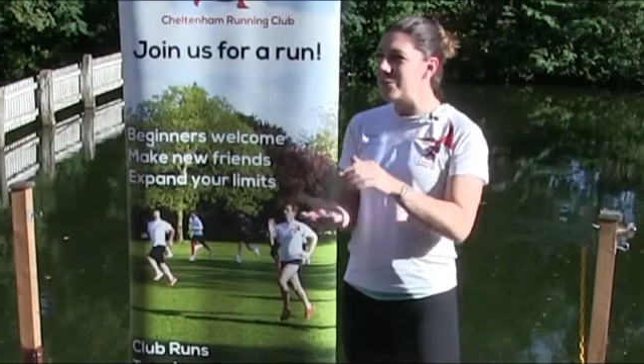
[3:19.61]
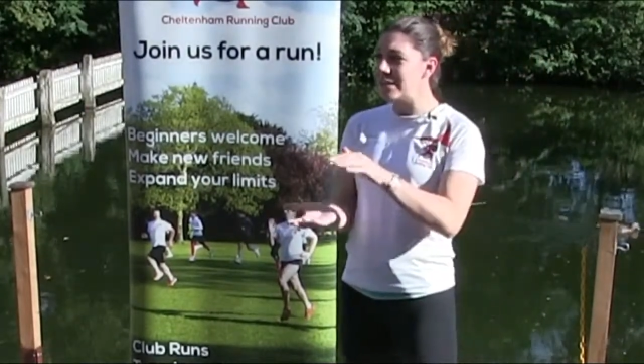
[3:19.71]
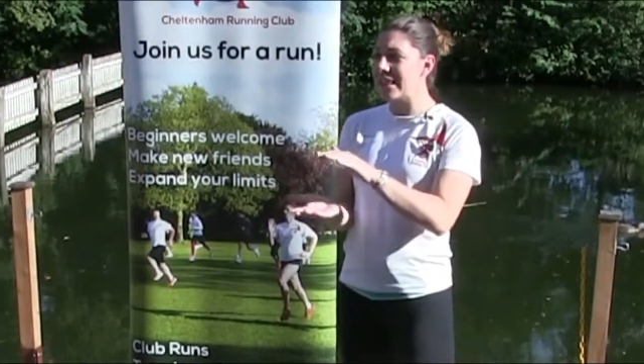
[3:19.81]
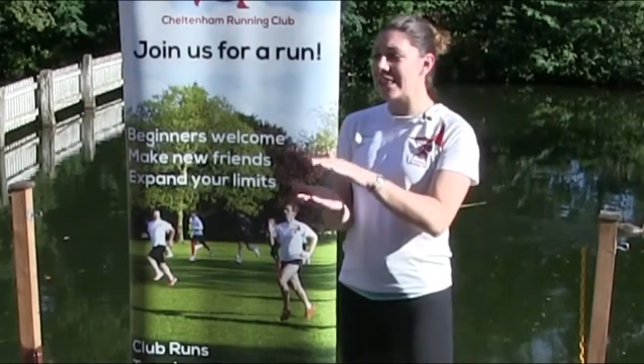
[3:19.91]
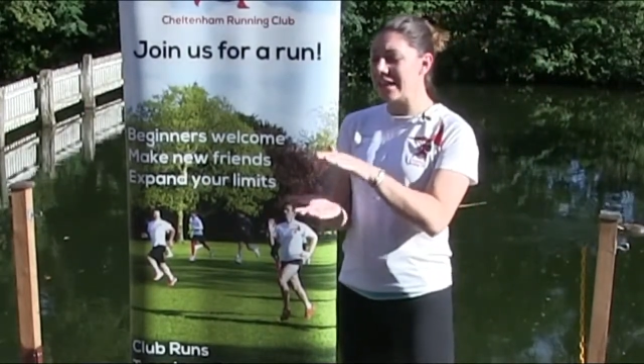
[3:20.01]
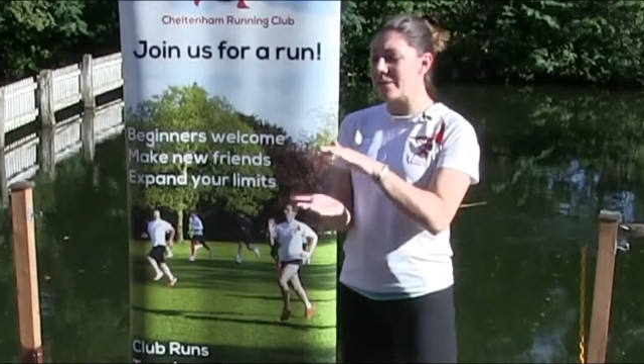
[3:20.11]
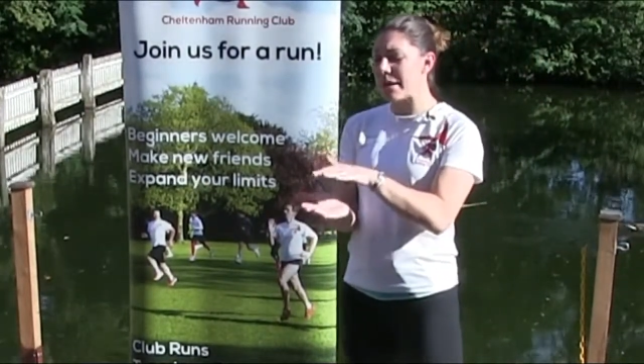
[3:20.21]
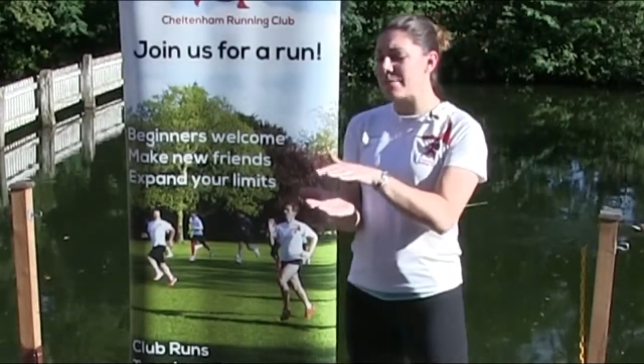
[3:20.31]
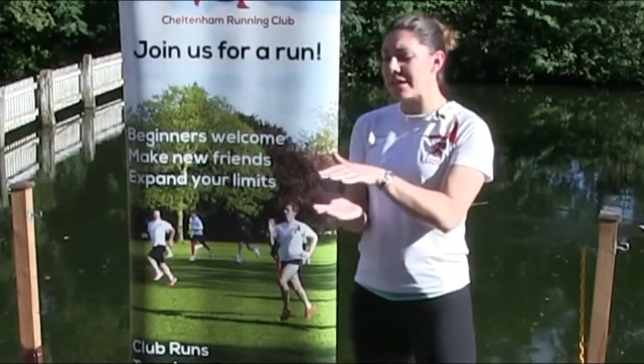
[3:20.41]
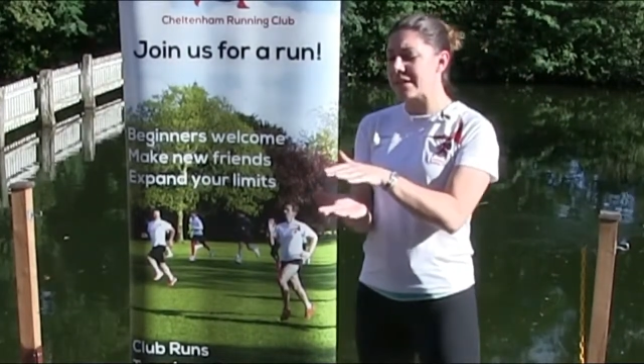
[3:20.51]
you want to think
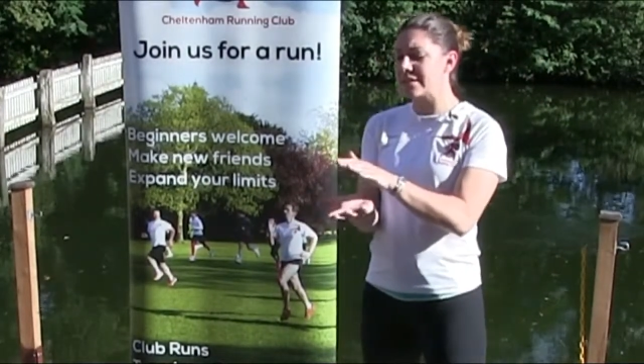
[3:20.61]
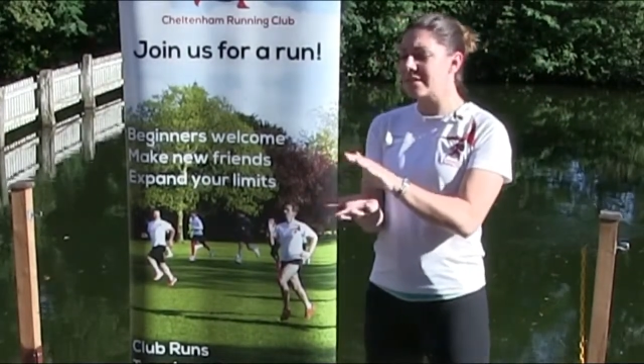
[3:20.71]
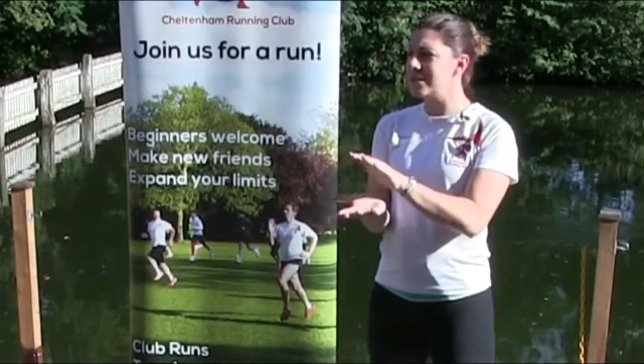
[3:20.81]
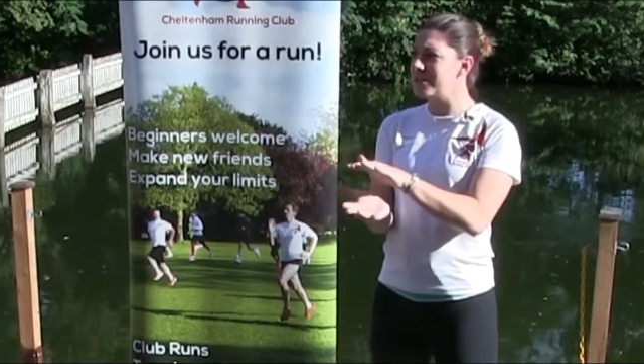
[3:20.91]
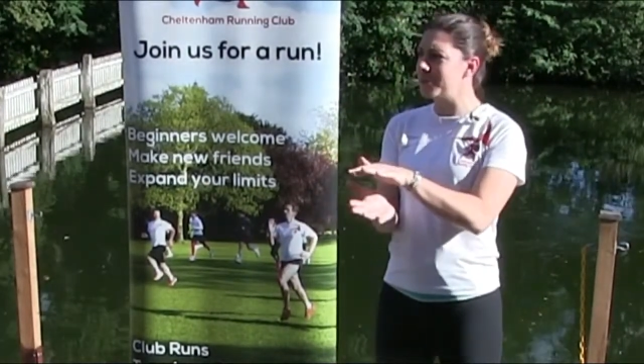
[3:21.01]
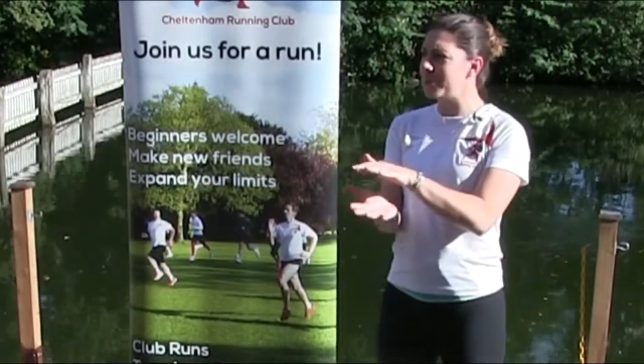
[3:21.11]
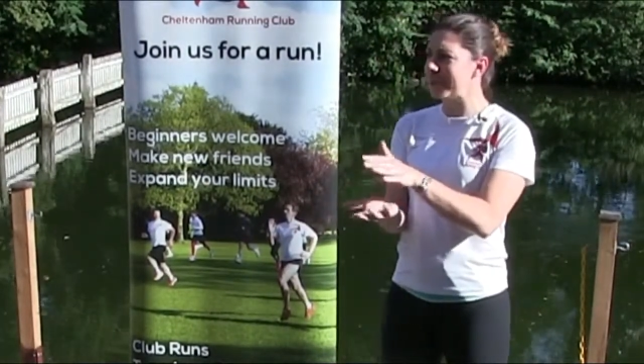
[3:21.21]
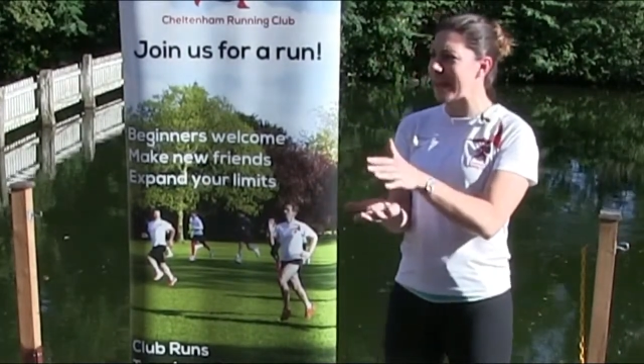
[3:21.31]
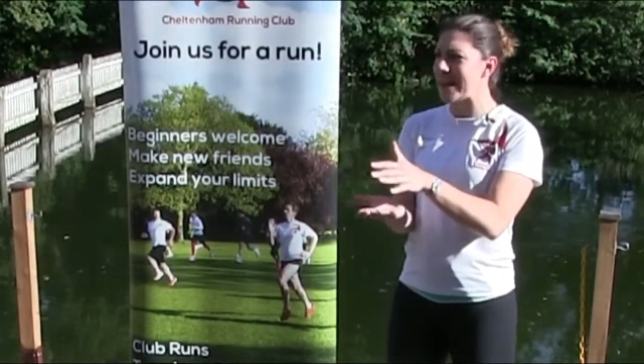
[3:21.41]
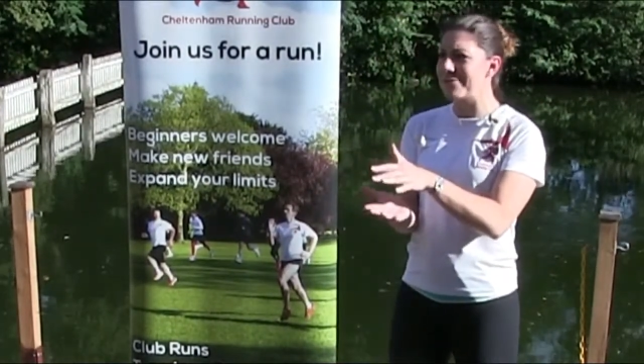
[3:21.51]
about being
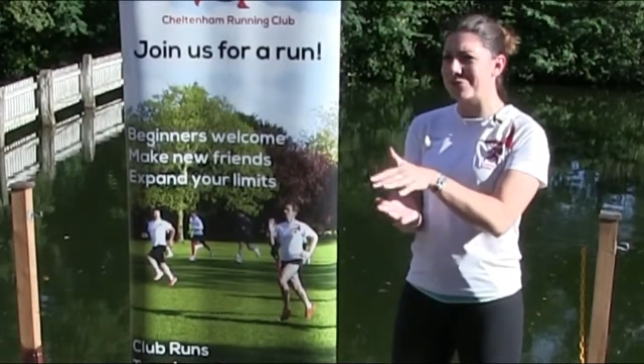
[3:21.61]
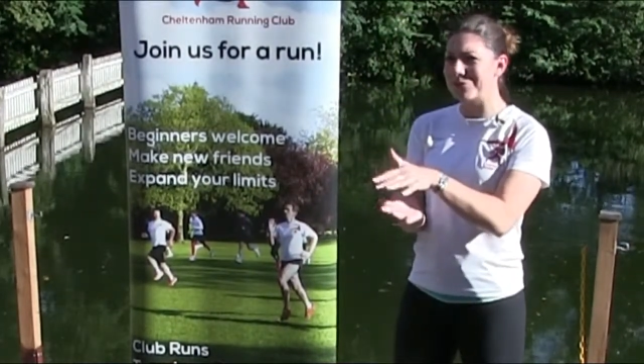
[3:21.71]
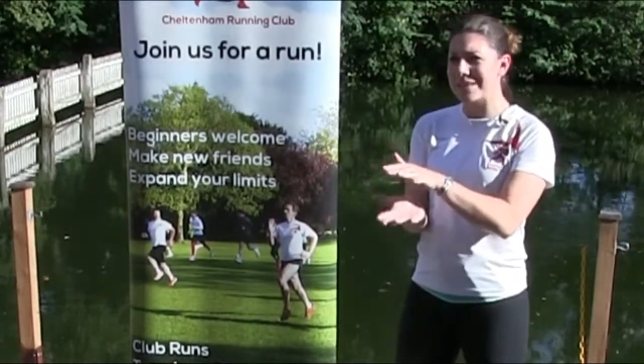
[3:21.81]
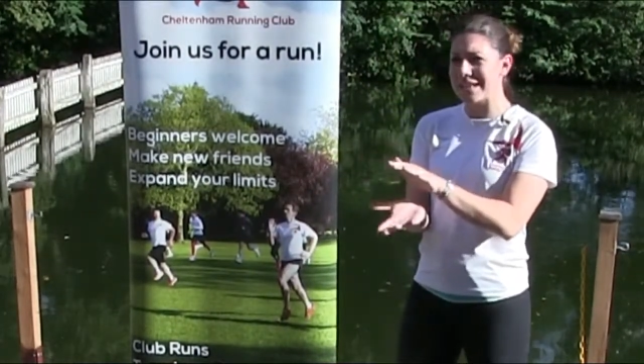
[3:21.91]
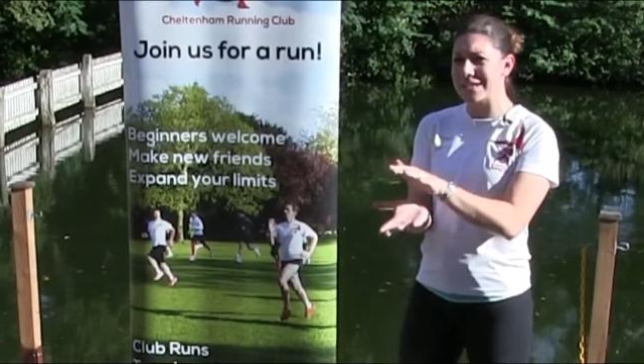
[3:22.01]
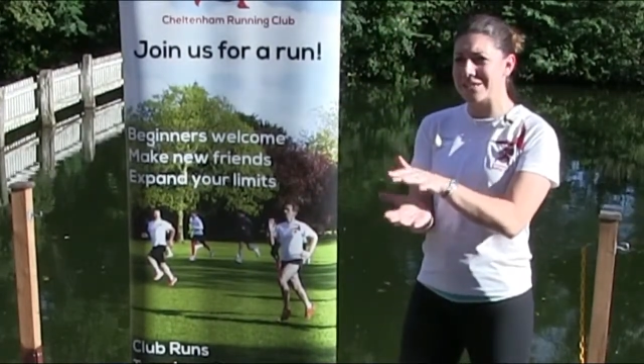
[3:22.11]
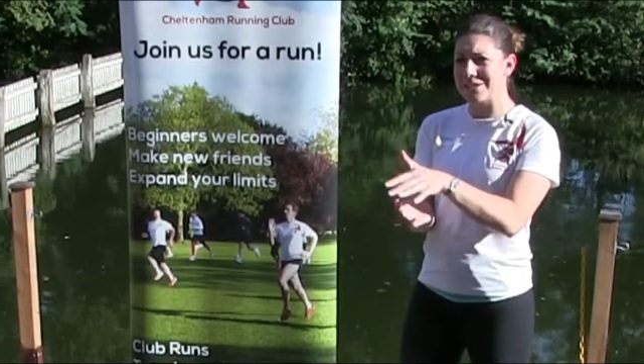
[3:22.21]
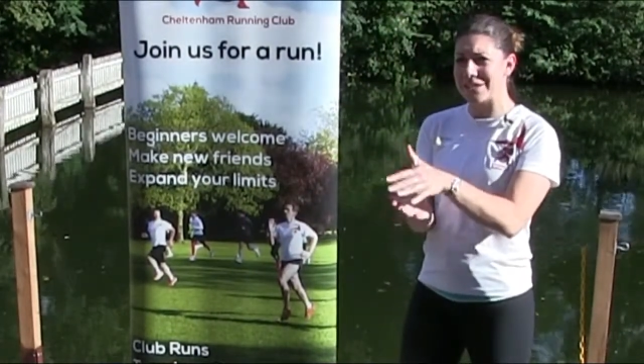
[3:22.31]
super careful with that